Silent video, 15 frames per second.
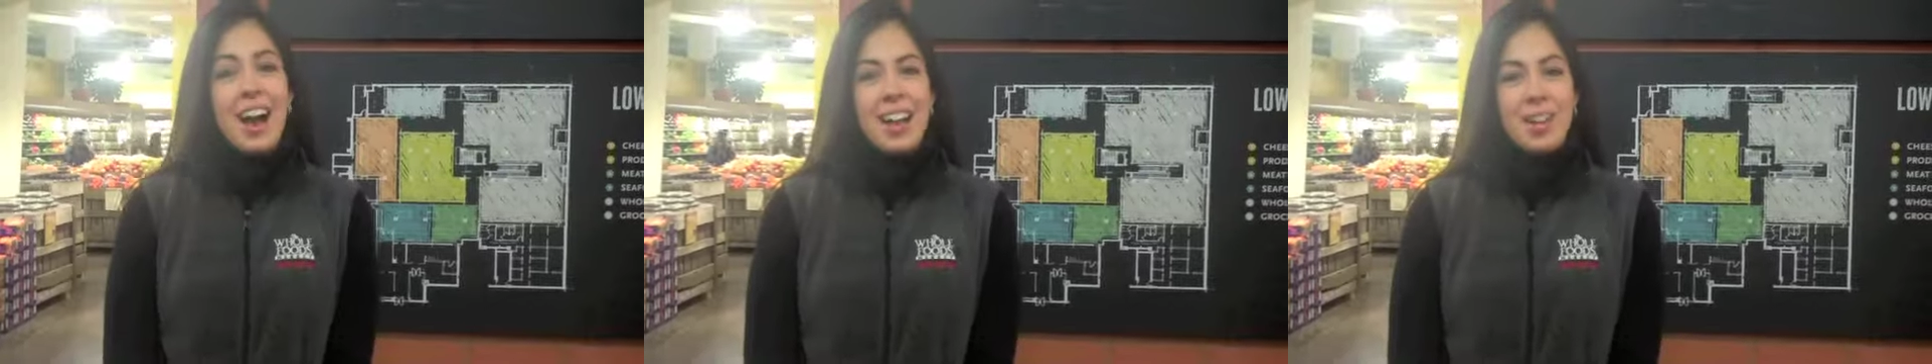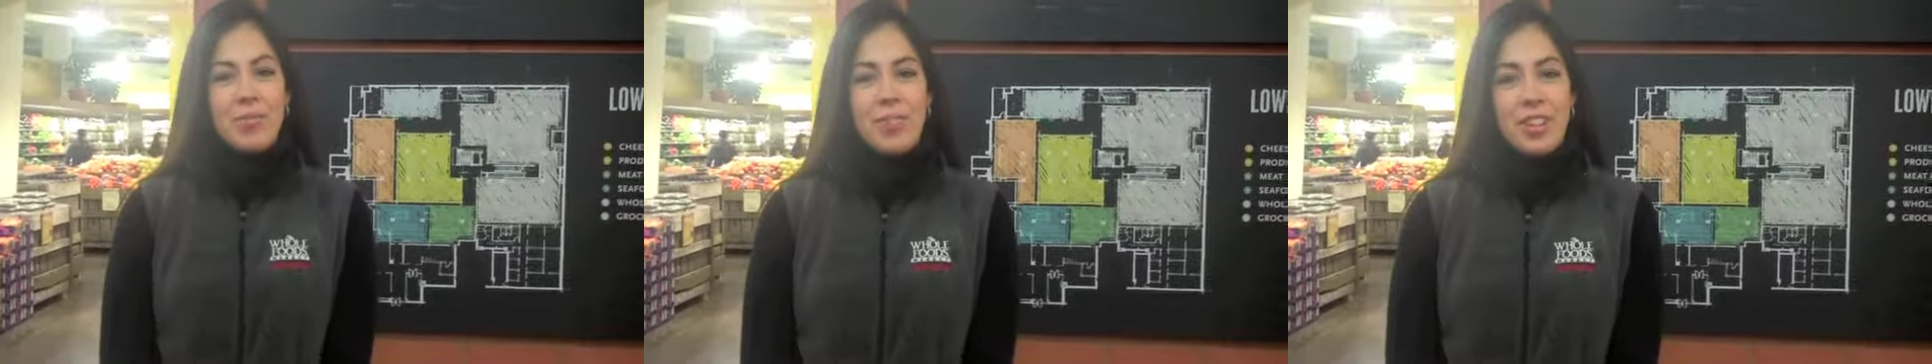
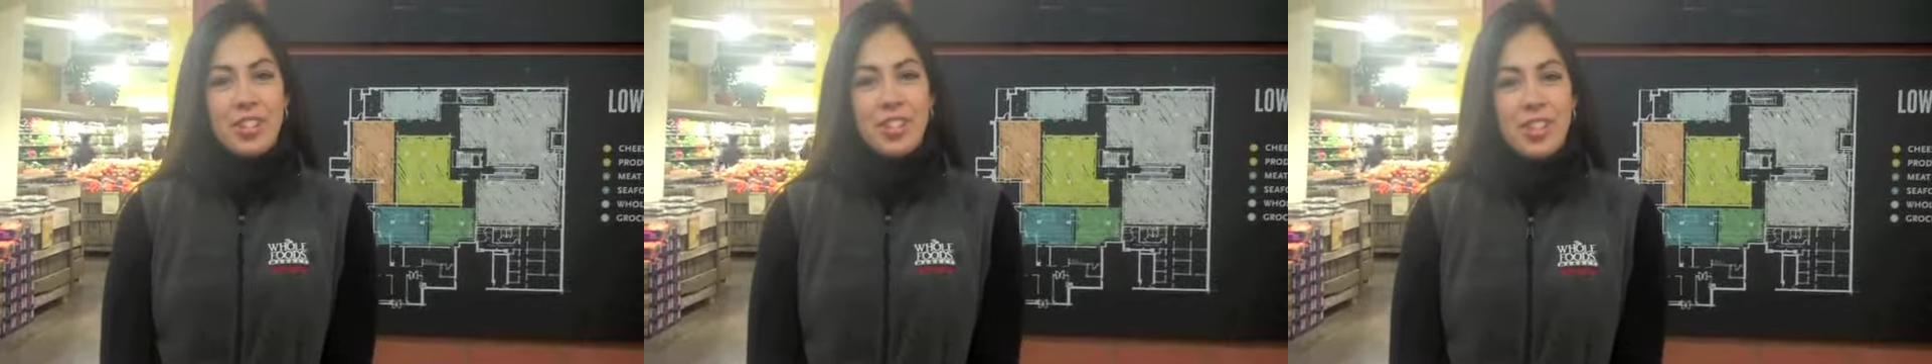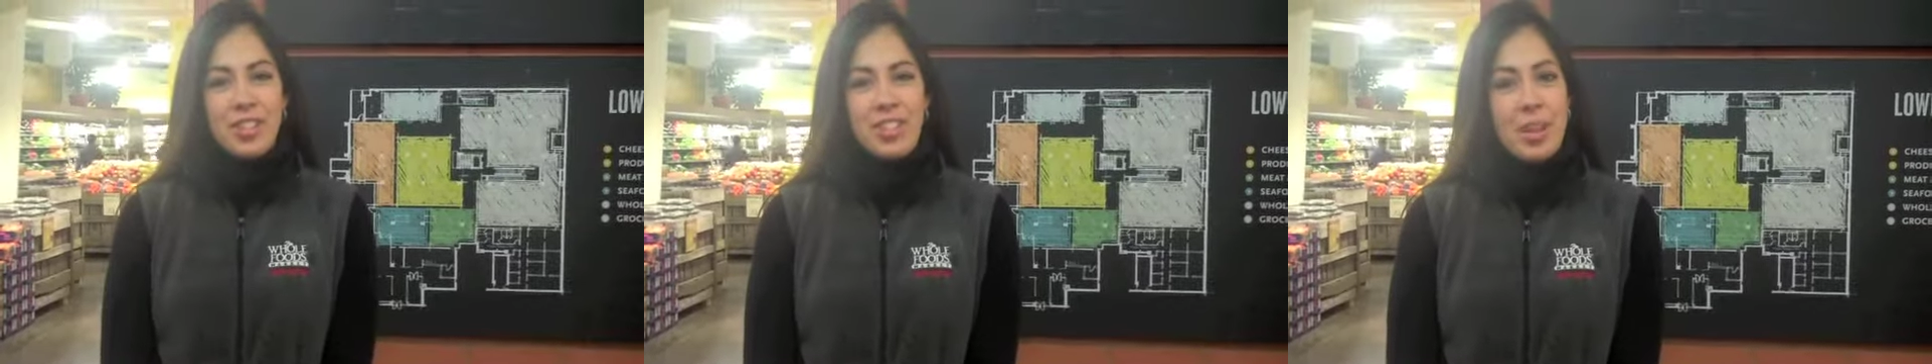Hi, I'm
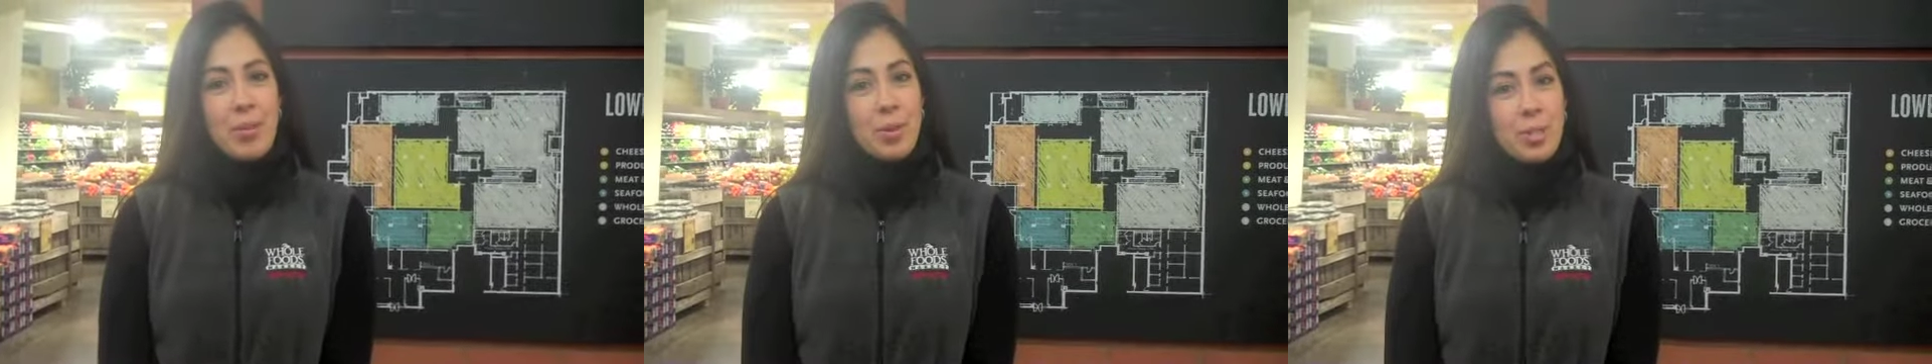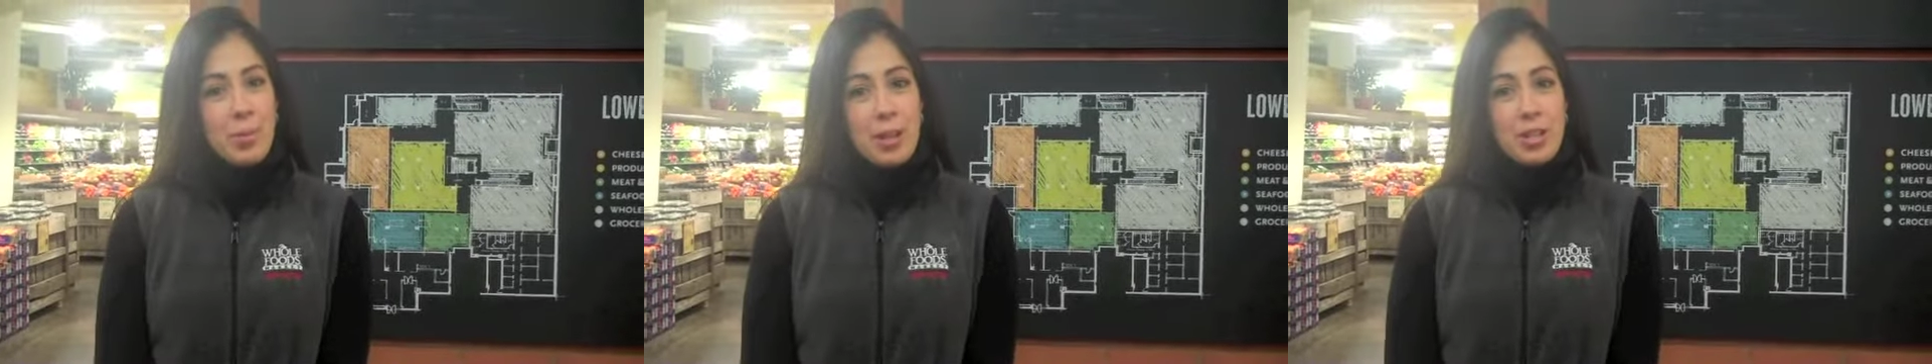Rachel, the
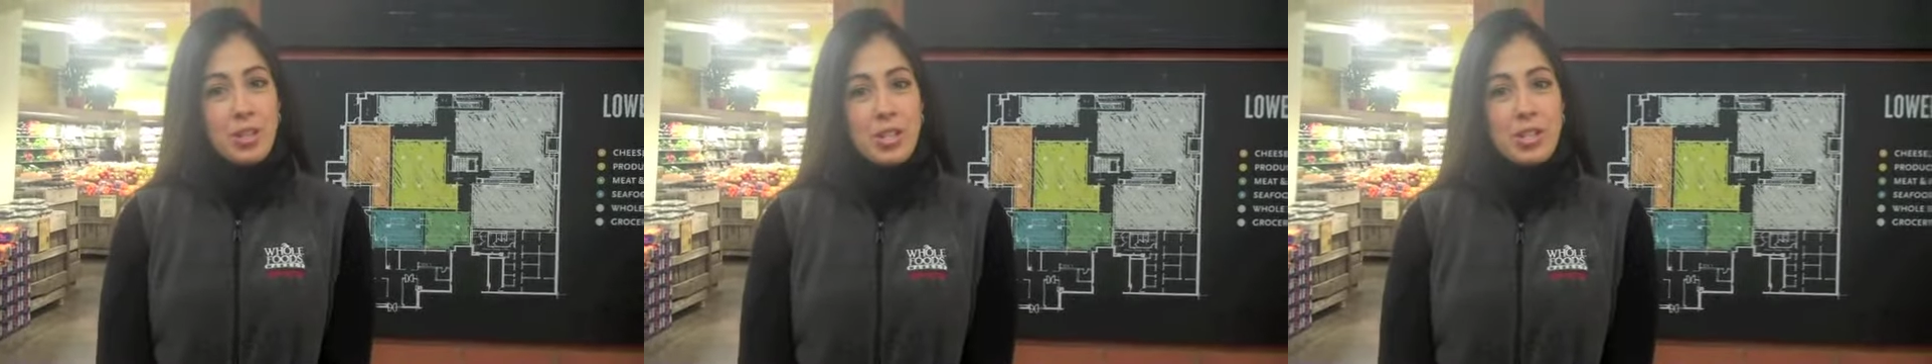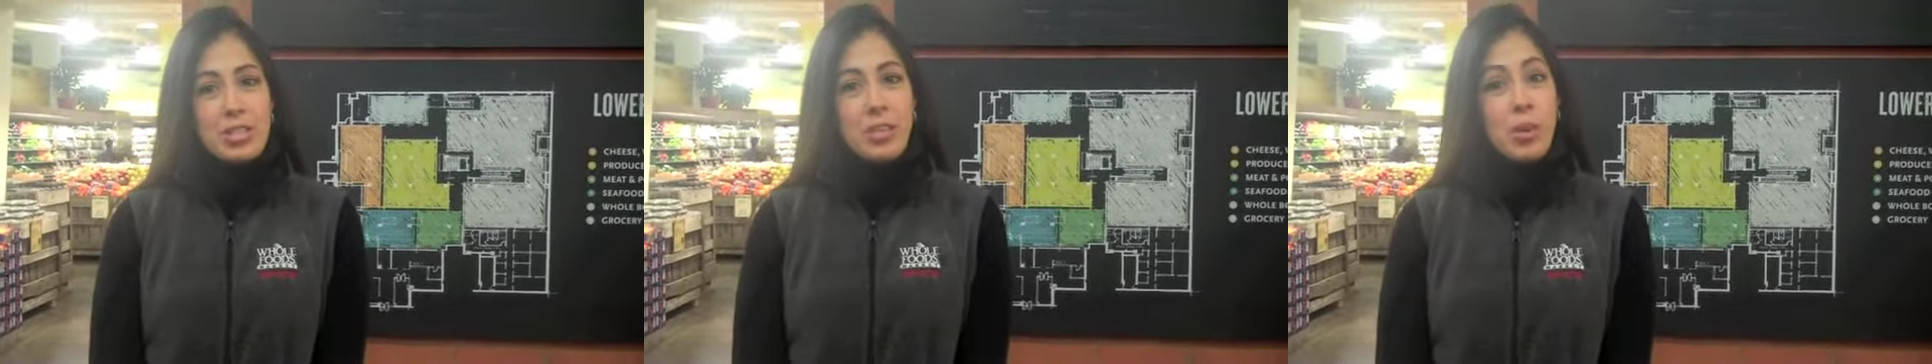demo
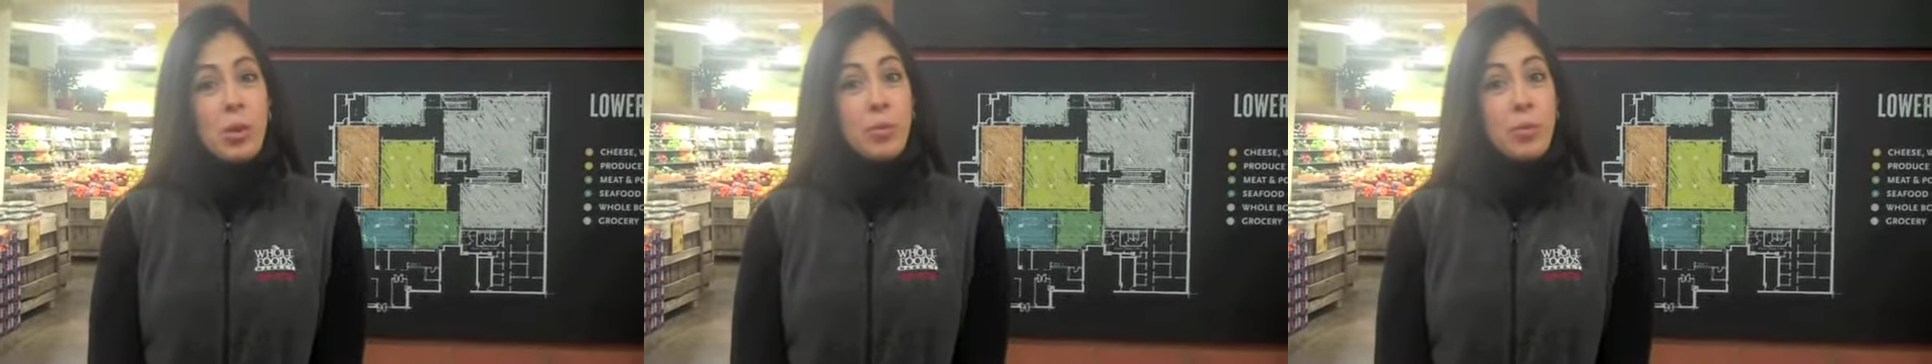specialist at